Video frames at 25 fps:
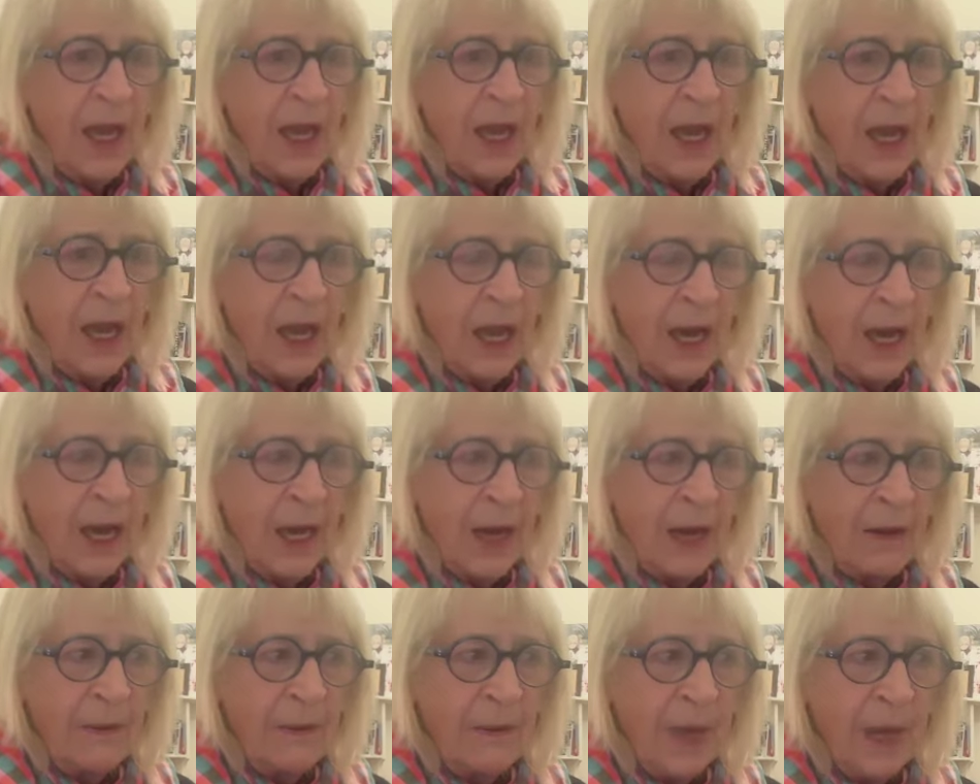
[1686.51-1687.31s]

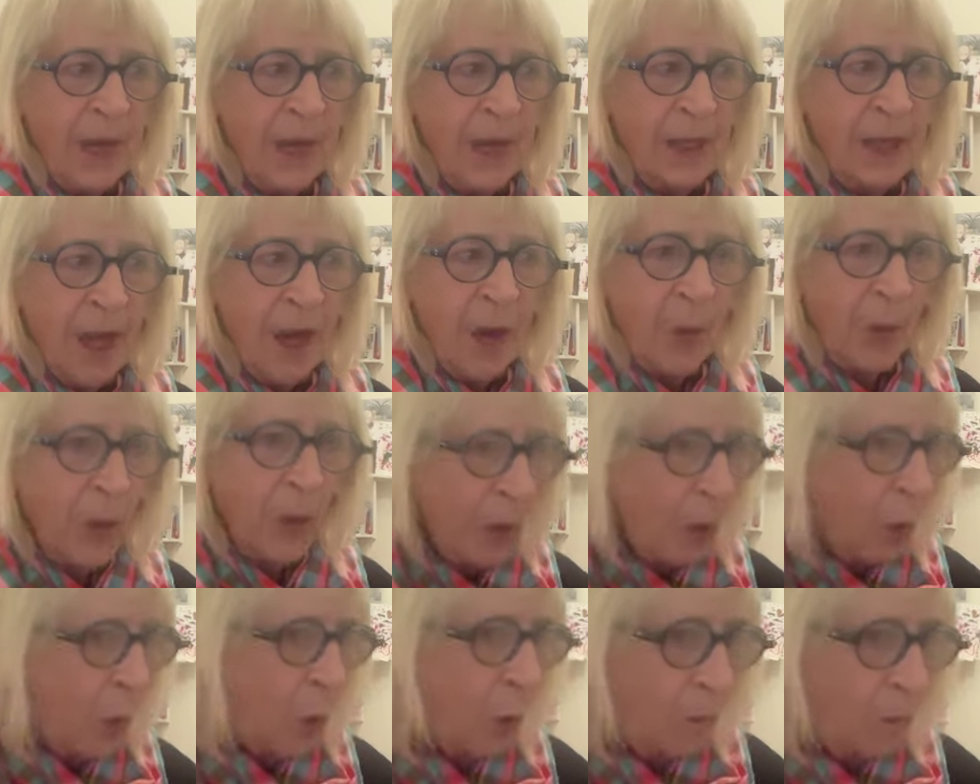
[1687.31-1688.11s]
And I
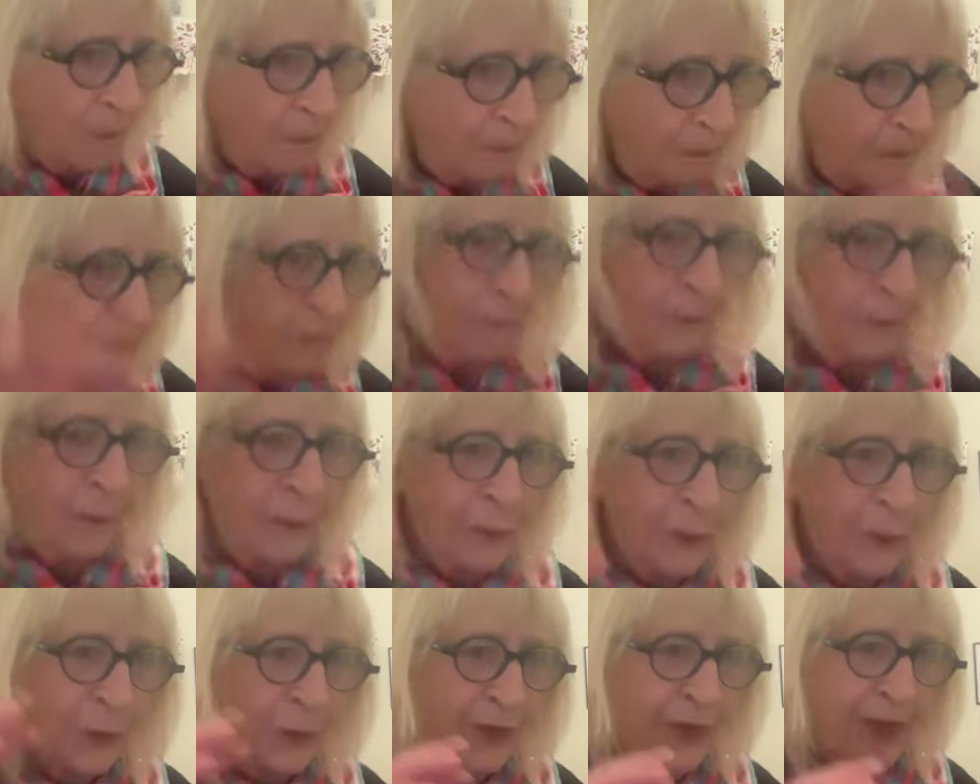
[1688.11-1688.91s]
will
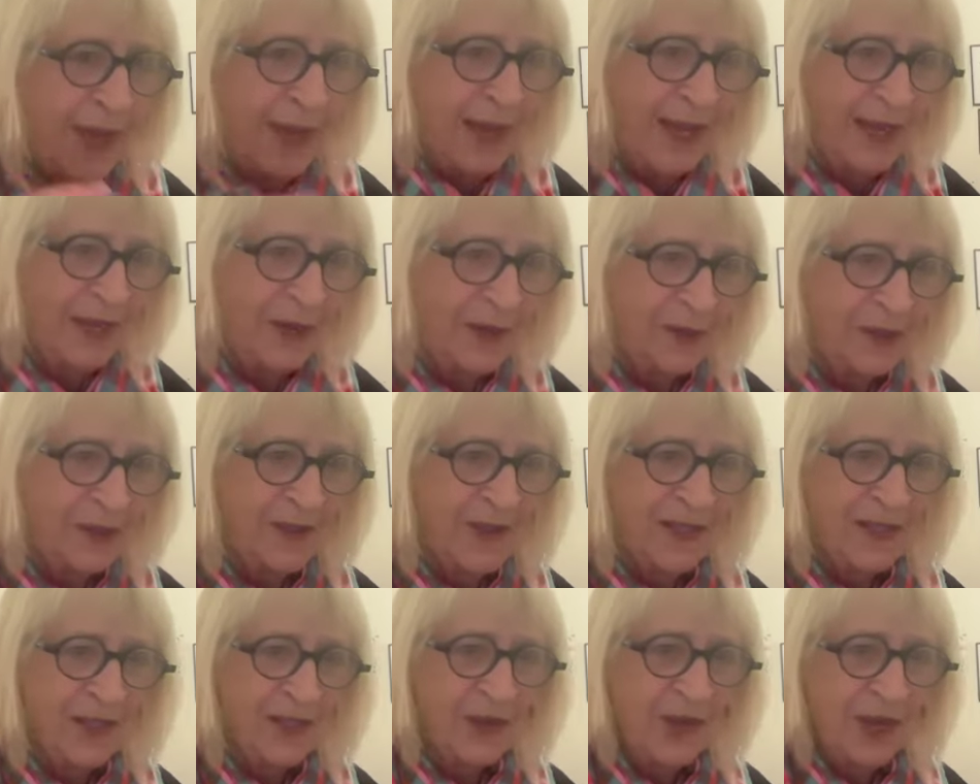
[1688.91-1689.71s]
get onto
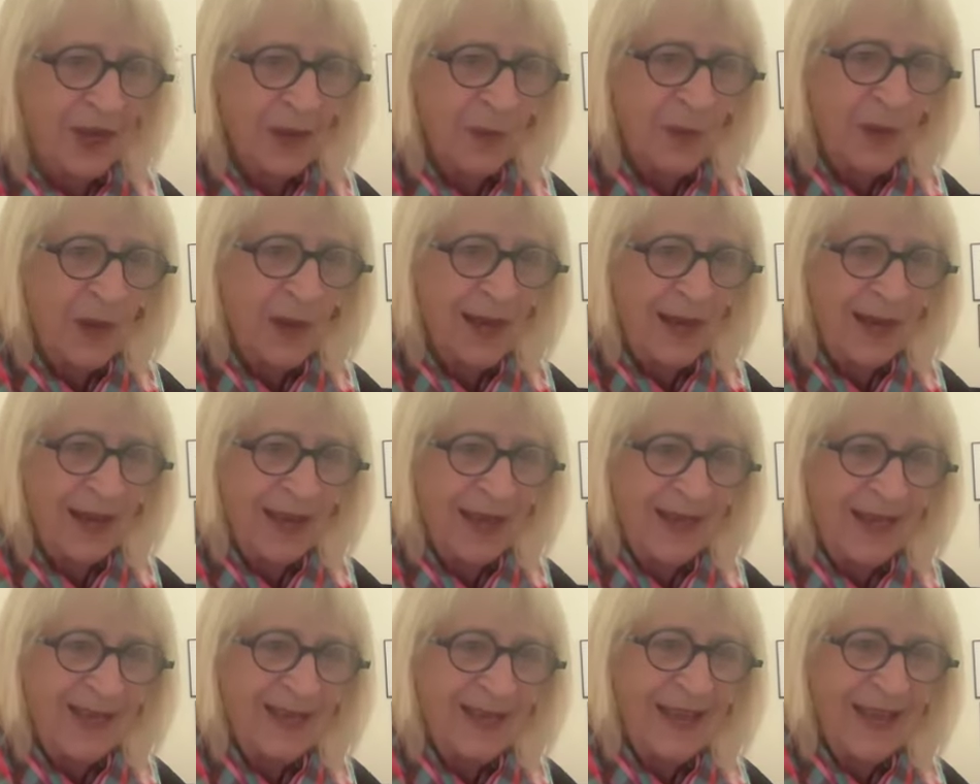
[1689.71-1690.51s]
that straight
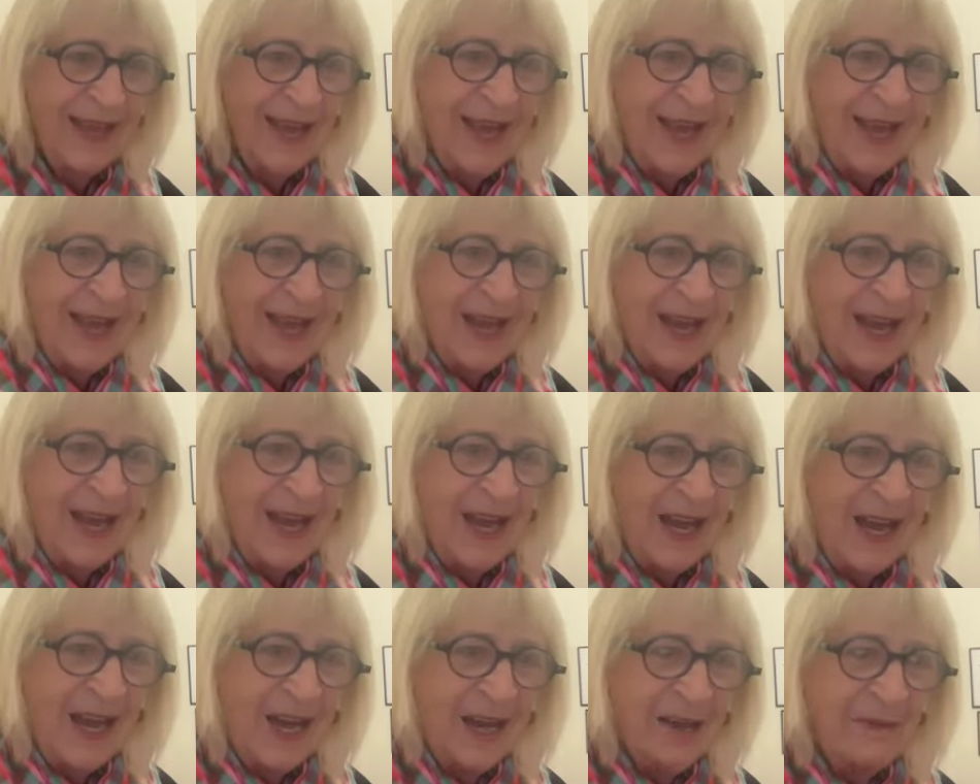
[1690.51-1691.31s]
away
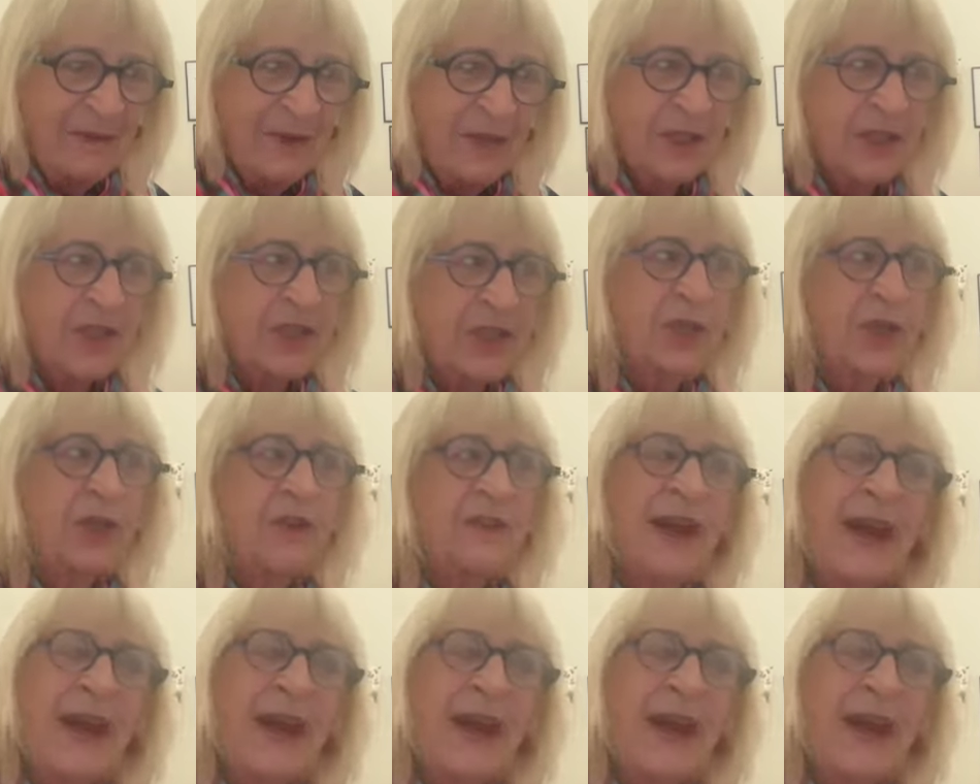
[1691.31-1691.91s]
because it's sort of